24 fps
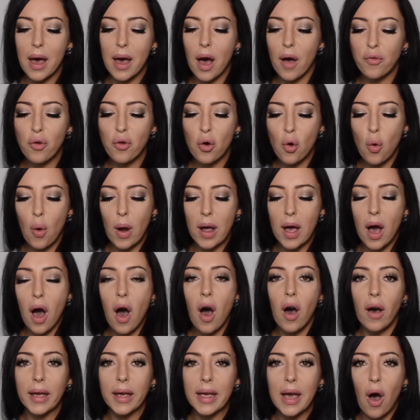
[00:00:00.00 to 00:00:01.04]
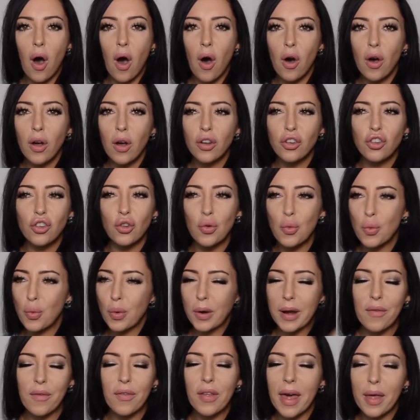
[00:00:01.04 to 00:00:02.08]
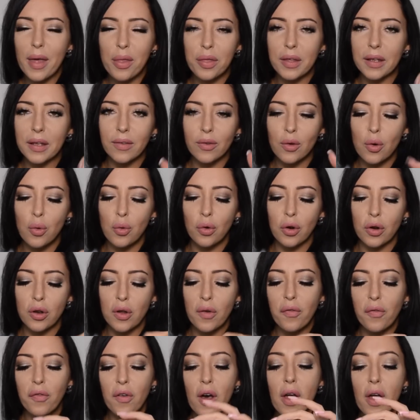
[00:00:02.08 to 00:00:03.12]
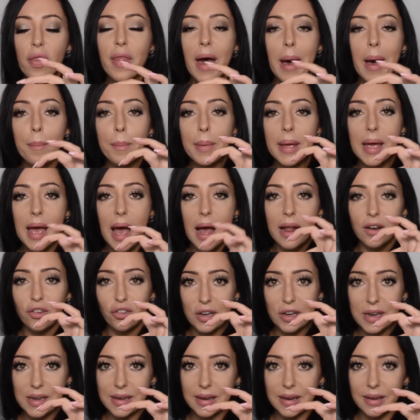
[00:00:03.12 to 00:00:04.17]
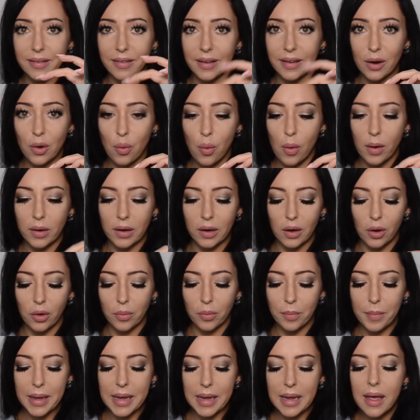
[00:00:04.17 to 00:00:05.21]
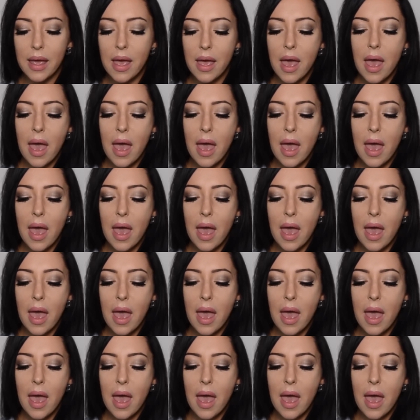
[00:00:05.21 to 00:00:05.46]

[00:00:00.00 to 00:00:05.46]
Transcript: I've got quite a high arch or whatever that thing's called on your foot. That bit actually digs in quite a lot on me.